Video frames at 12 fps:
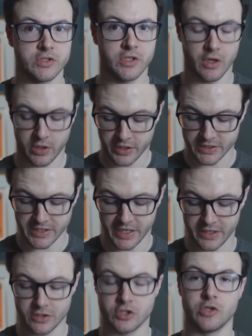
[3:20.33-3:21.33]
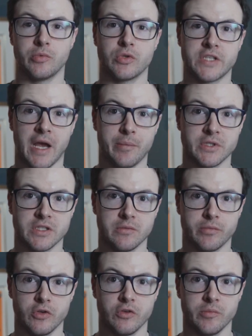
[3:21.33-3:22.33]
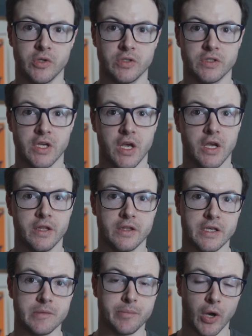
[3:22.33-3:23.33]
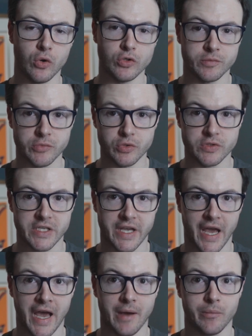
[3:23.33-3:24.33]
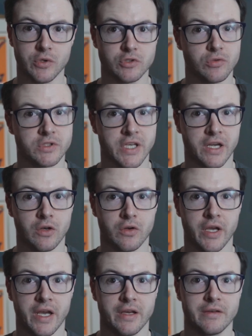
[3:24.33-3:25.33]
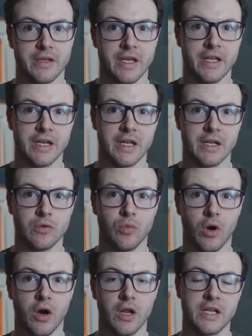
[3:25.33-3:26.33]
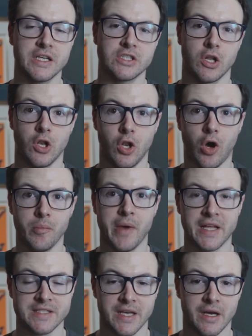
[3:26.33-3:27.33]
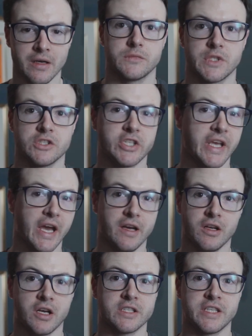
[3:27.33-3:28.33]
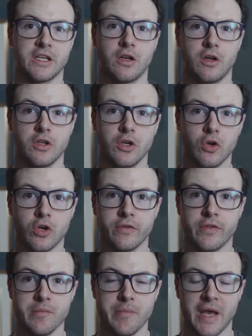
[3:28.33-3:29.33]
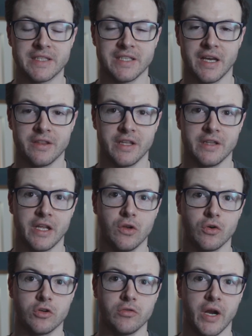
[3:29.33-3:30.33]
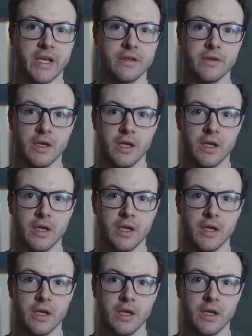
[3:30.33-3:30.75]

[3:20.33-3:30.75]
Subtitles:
So like I say, the double tap is an improvement. The Bose Music App, which we'll take a look at in a little while, is a lot better. So yeah, like I said, I like the look of them better. I think they look great.